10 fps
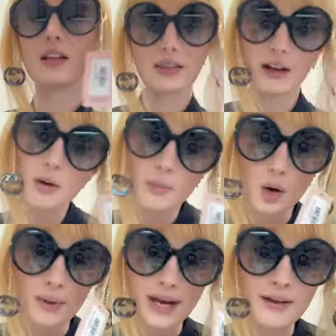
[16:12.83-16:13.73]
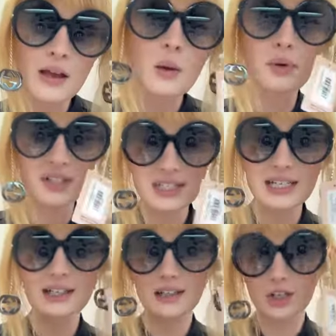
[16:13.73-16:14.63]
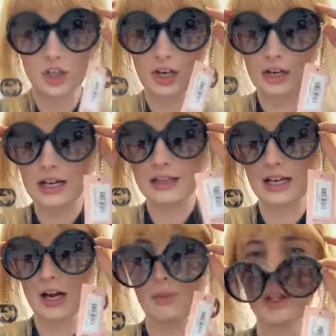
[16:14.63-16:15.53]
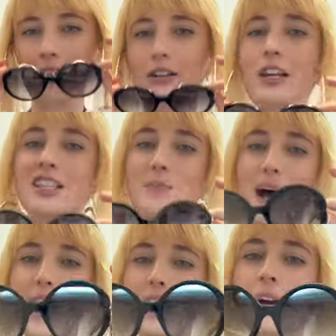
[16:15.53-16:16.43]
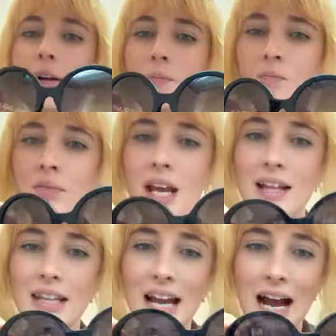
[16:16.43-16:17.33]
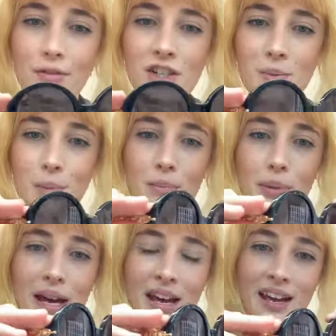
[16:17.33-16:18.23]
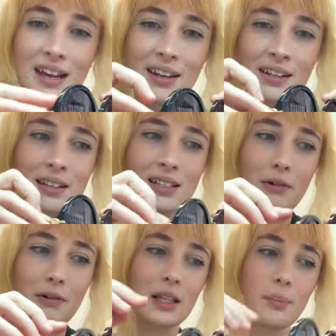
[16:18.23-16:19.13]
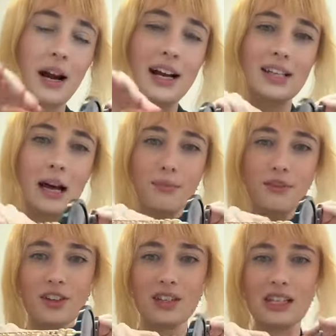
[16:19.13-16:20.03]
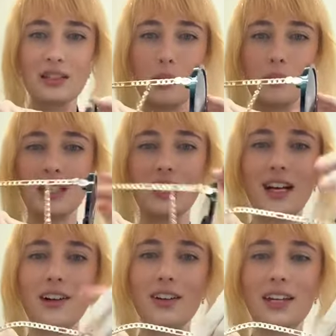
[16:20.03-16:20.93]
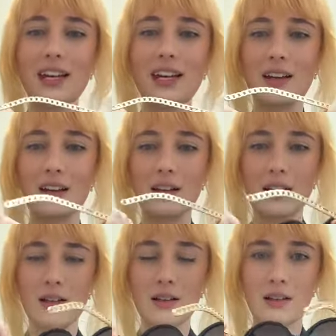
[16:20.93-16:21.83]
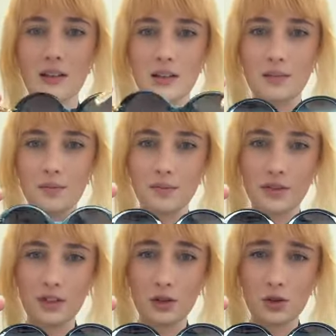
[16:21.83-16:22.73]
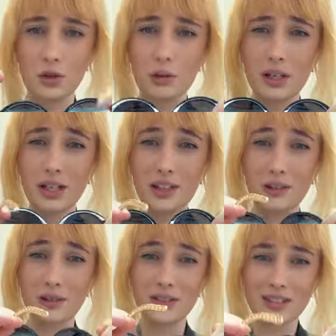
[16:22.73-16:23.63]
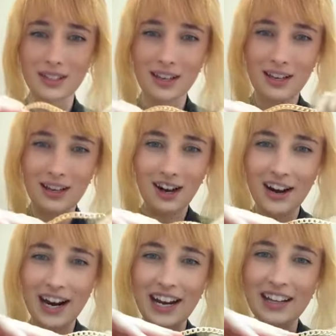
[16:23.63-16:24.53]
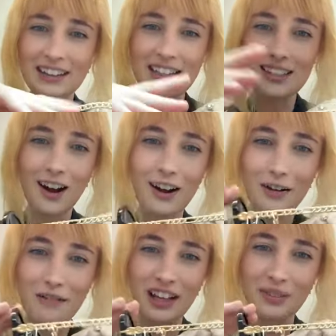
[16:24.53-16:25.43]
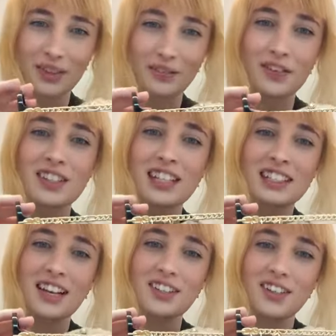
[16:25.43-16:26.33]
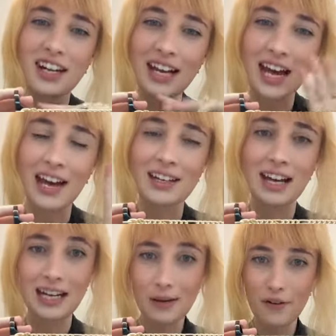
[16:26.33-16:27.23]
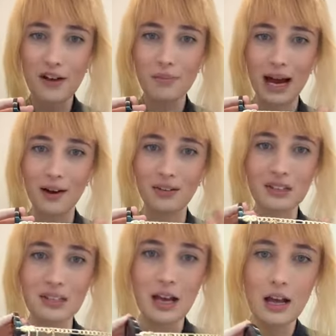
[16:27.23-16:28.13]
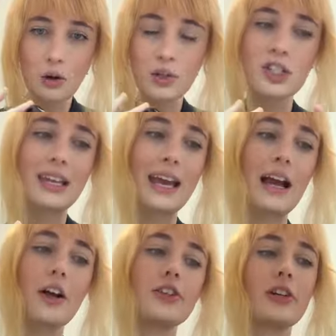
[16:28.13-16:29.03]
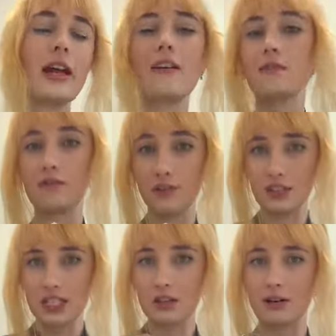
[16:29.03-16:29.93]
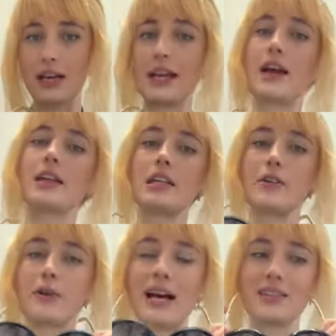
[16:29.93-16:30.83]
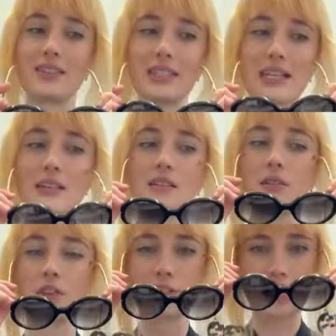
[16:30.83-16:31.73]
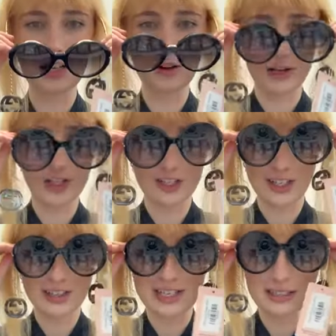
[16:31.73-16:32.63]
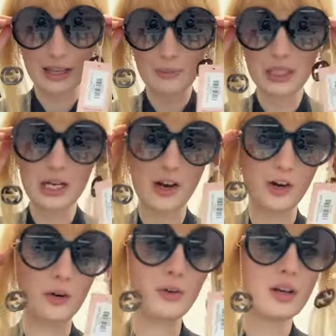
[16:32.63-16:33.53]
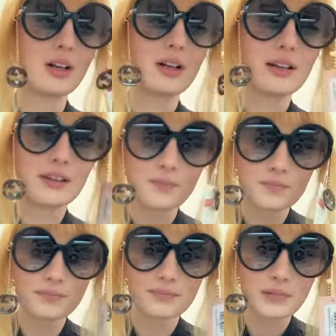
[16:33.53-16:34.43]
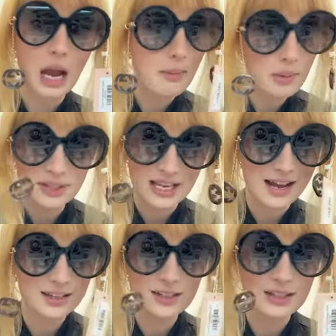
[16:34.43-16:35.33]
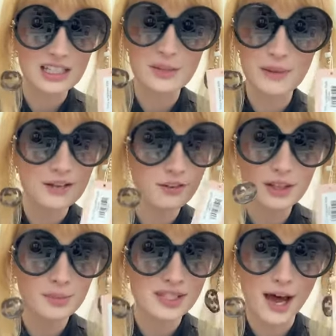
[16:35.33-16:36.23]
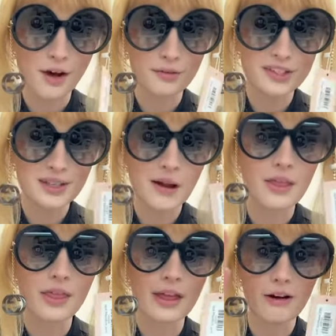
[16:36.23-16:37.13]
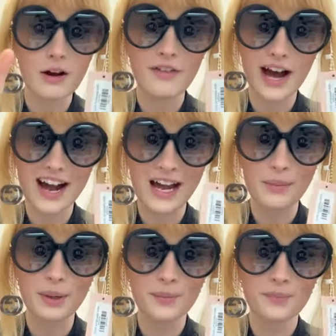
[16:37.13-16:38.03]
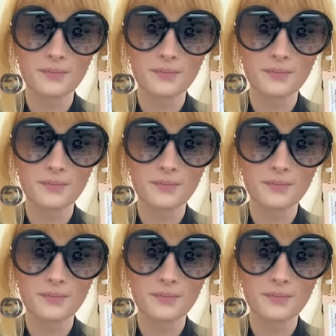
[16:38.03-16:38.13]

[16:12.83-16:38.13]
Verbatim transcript: They're a moment pristine condition. They come with their dust bag and they have just been pinned. So we'll get the price up for these momentarily. So cute. All right, and these are available for 685 pounds, which is 853 USD. So if there's any questions on these, let me know. I'm obsessed. They speak for themselves. They're a vibe.